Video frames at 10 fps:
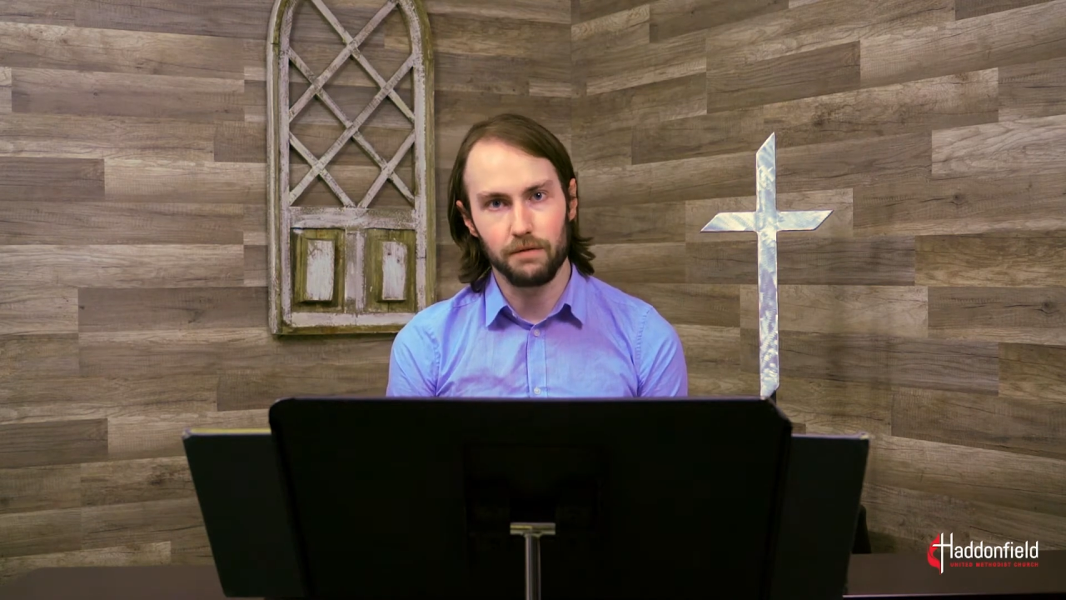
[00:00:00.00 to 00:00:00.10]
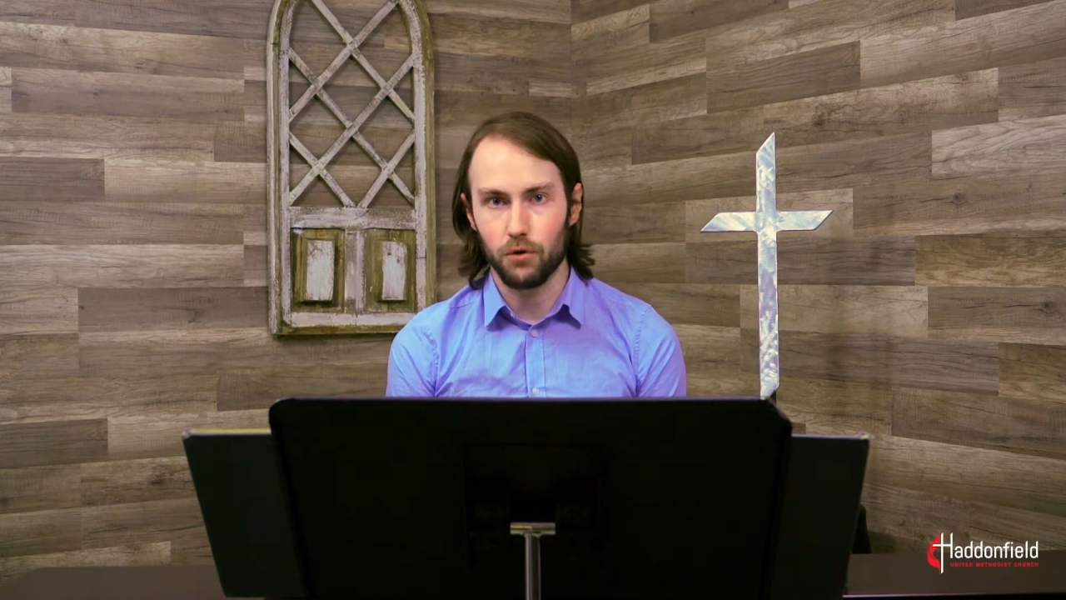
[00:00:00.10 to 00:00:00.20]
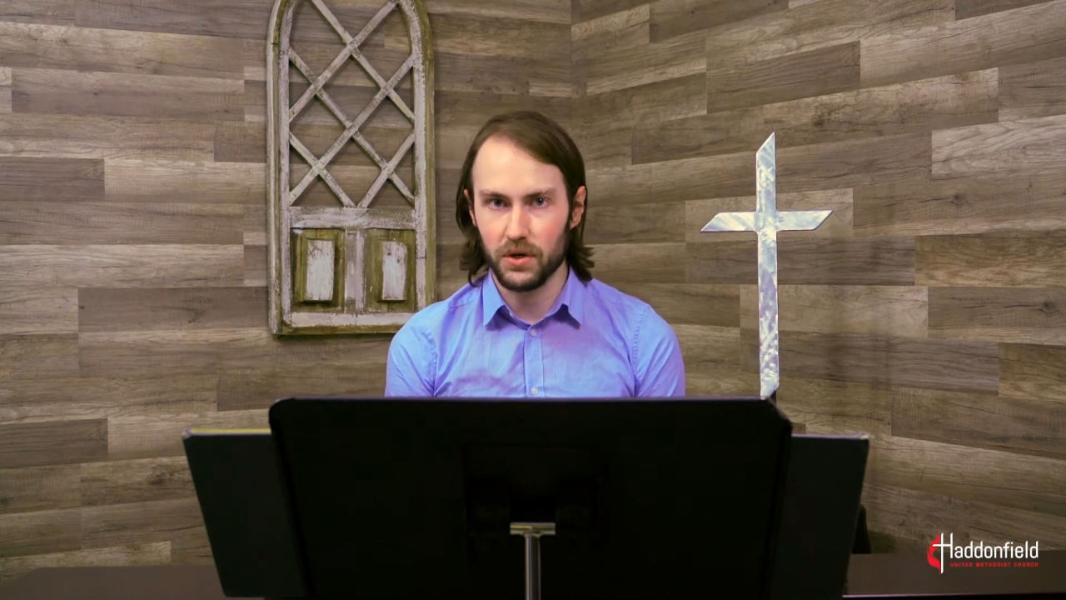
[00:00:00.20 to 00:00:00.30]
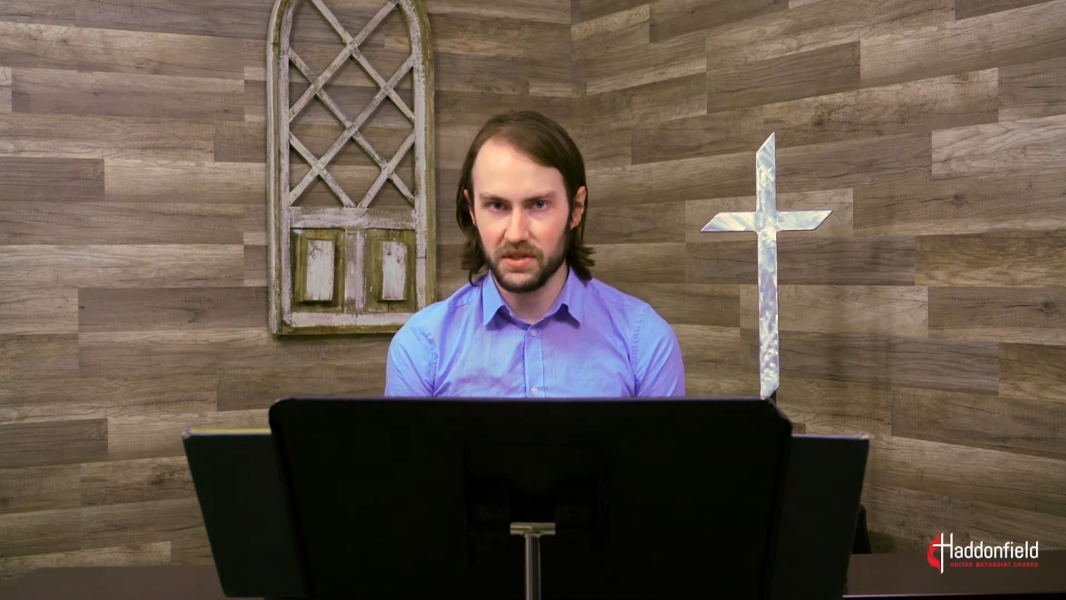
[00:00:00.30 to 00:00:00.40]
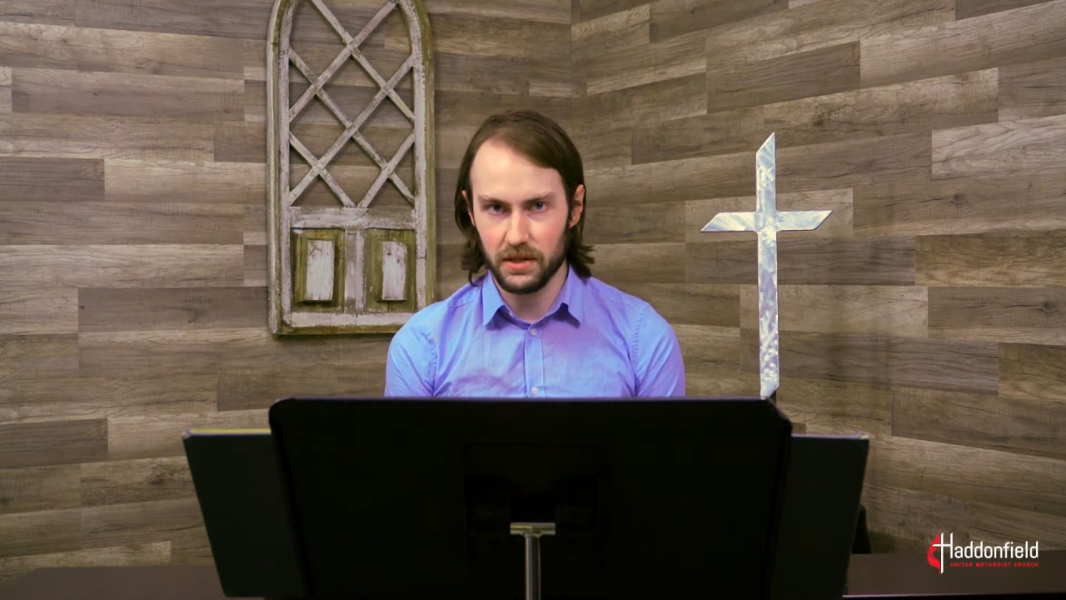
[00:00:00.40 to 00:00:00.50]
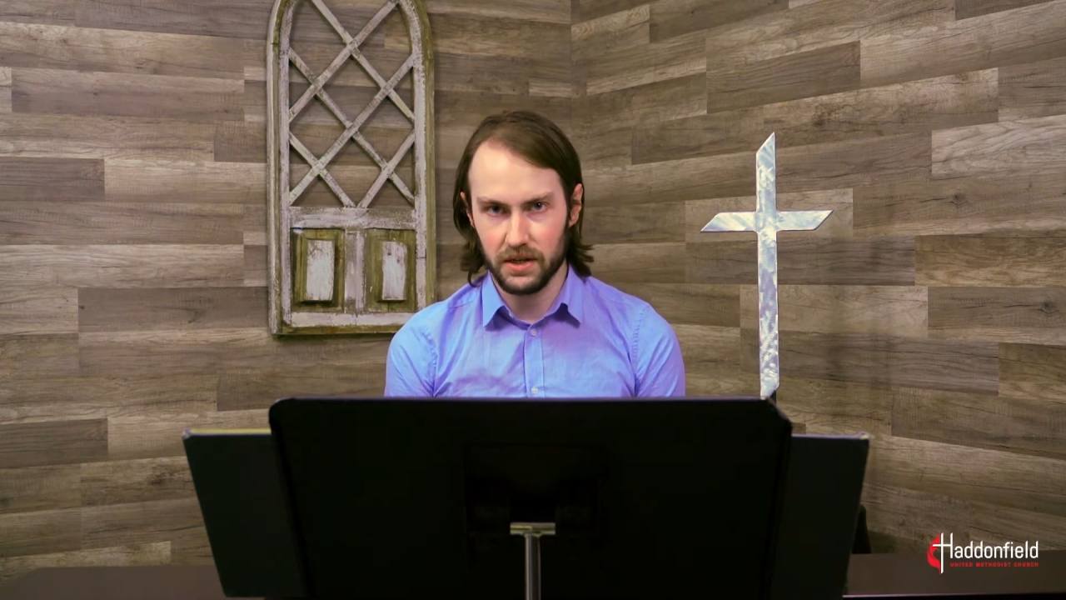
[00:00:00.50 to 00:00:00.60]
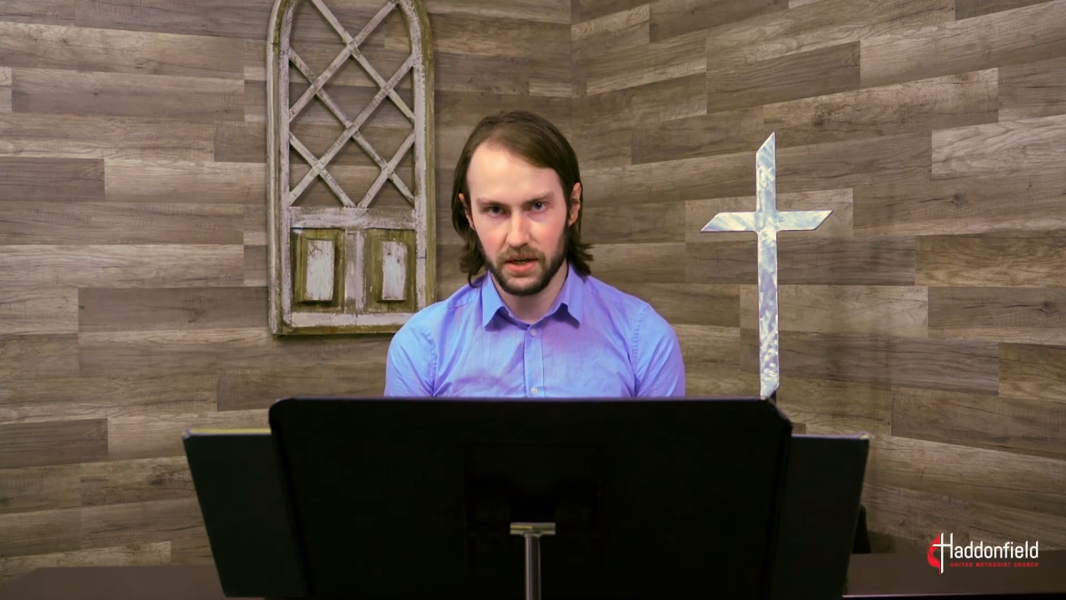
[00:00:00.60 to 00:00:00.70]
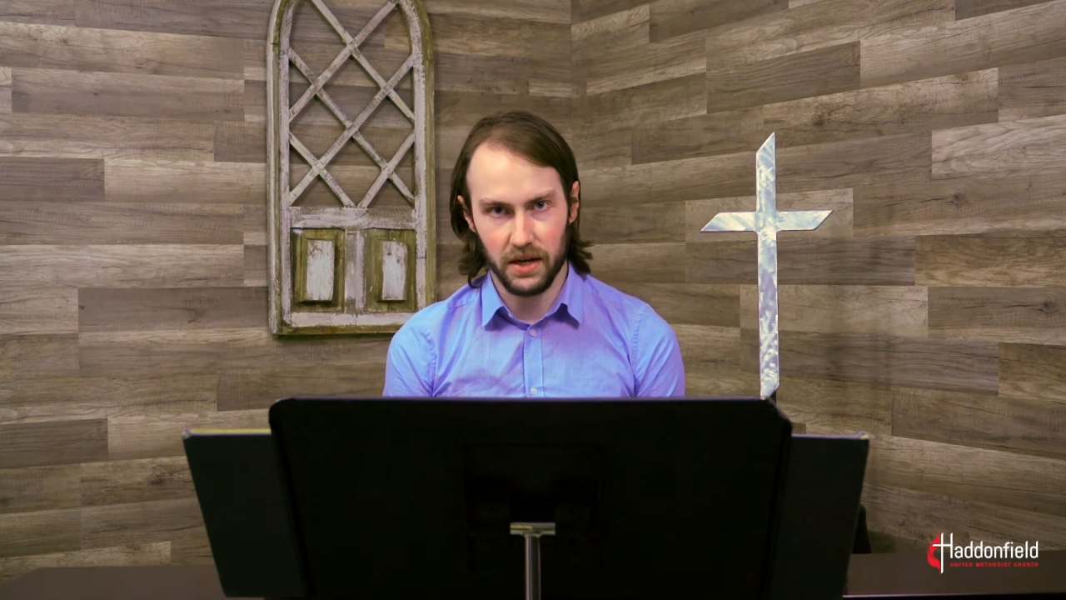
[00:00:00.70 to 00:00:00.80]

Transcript: voice leading,